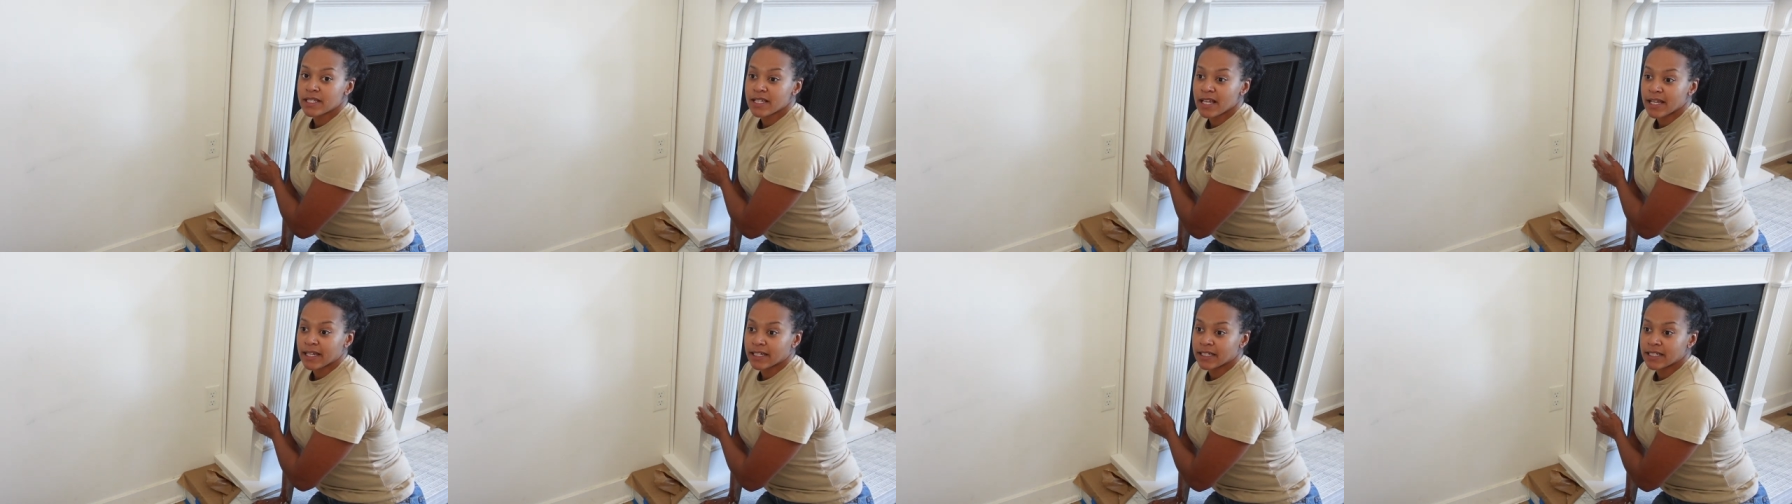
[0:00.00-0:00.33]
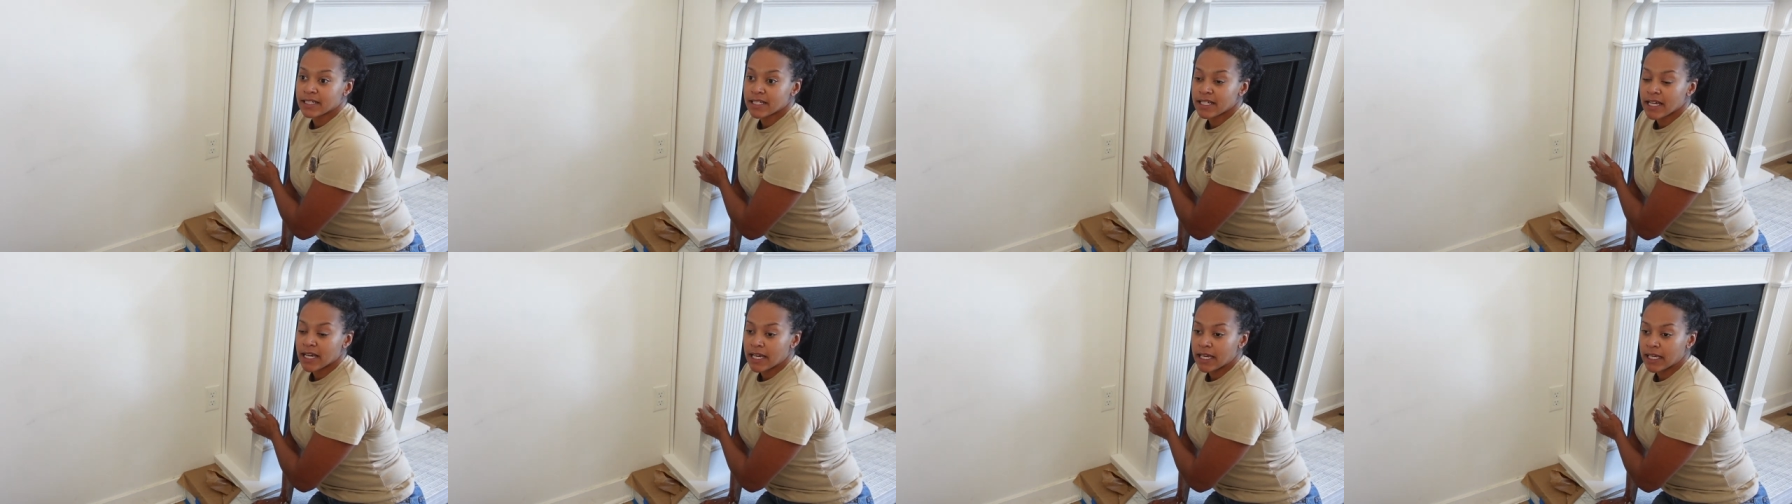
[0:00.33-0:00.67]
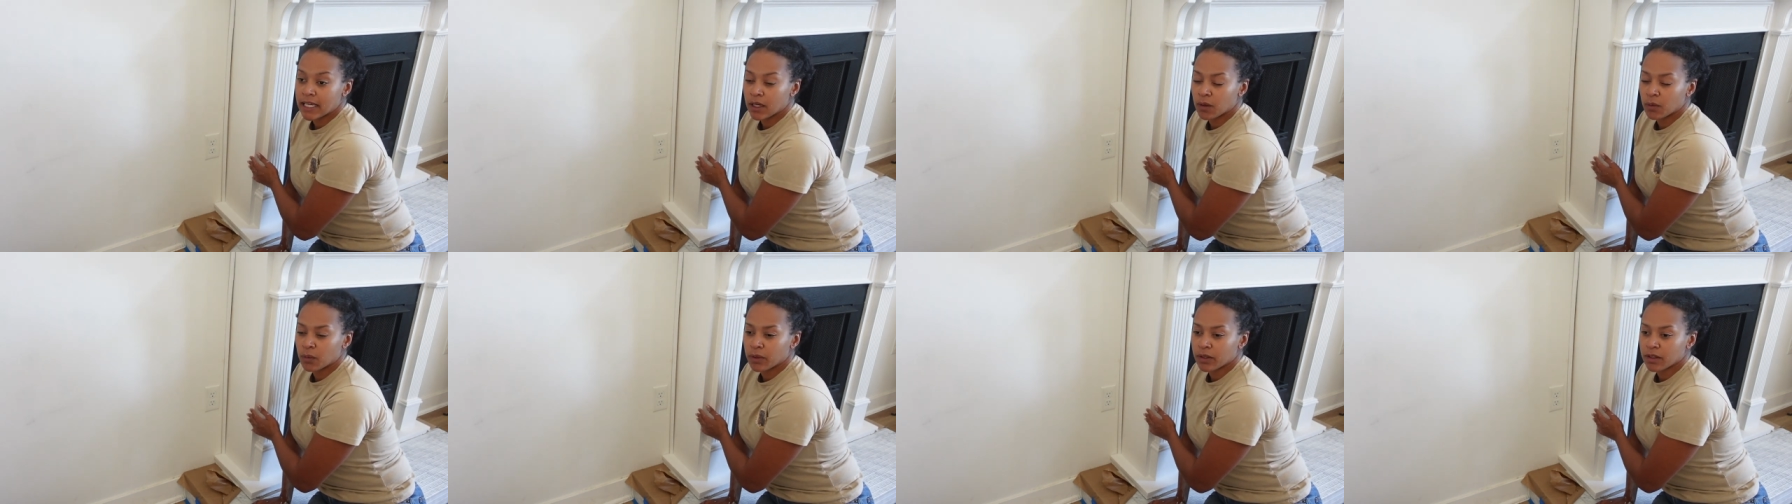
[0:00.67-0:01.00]
is I can take
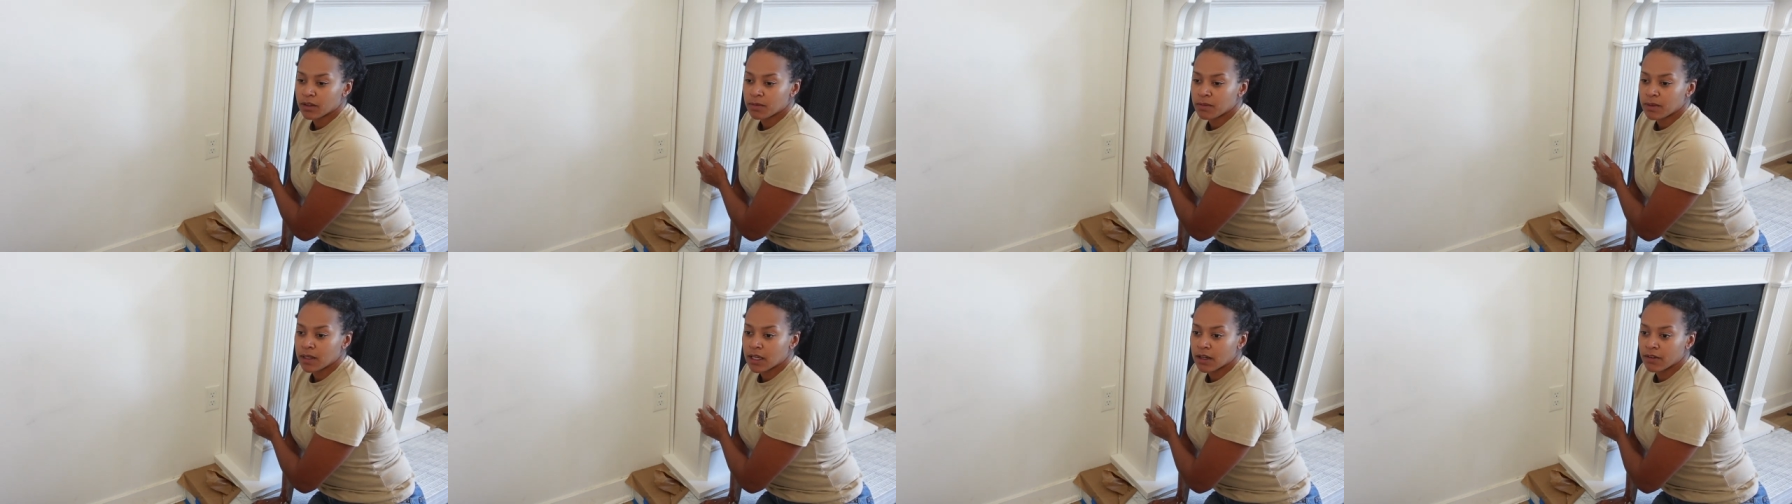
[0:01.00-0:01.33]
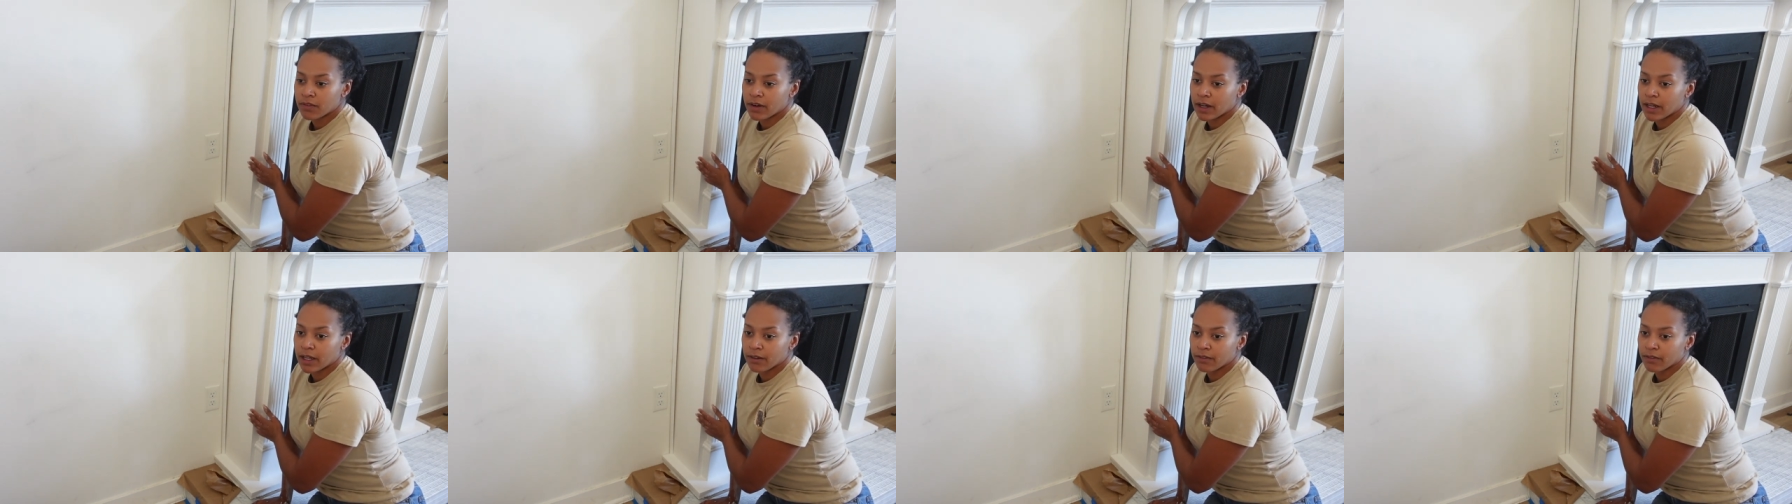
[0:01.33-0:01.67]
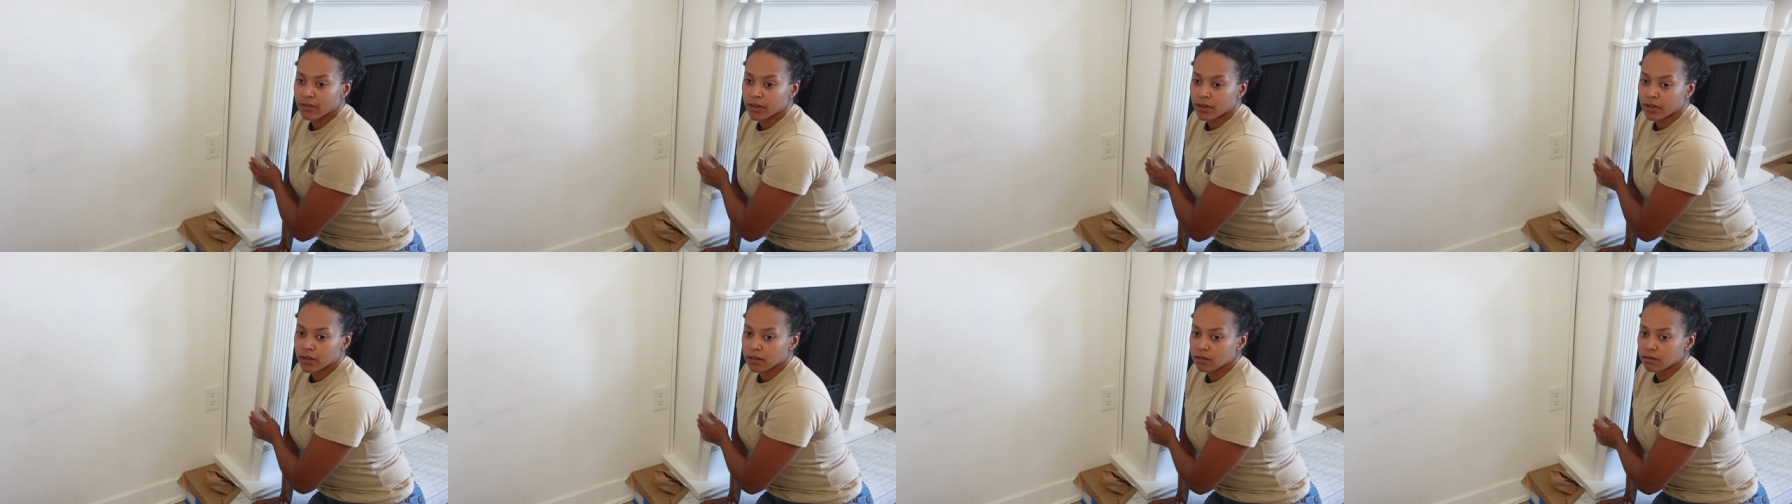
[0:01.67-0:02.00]
it with me if I
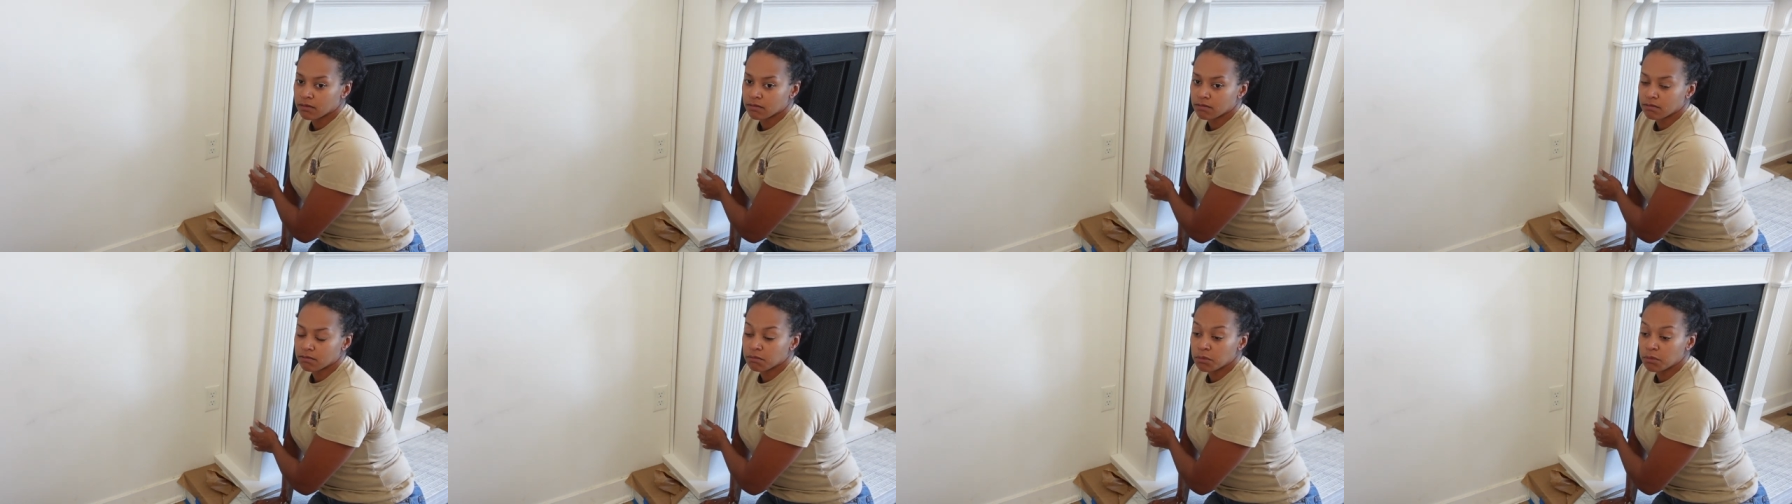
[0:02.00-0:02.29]
ever